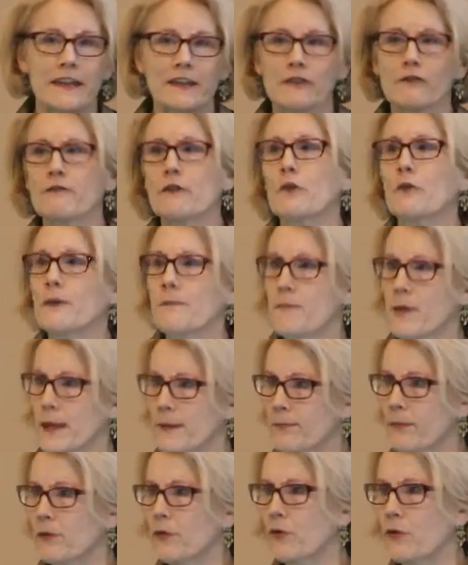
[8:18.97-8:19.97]
interviewing
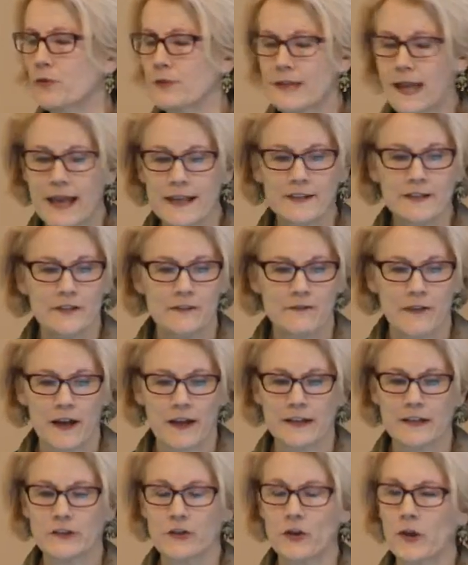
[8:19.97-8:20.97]
people who
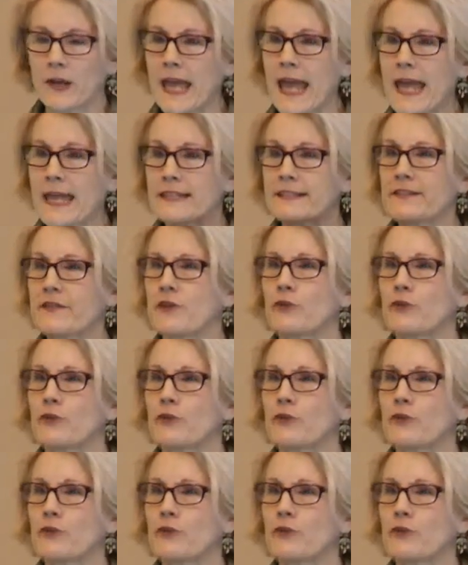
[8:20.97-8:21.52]
testified in her case,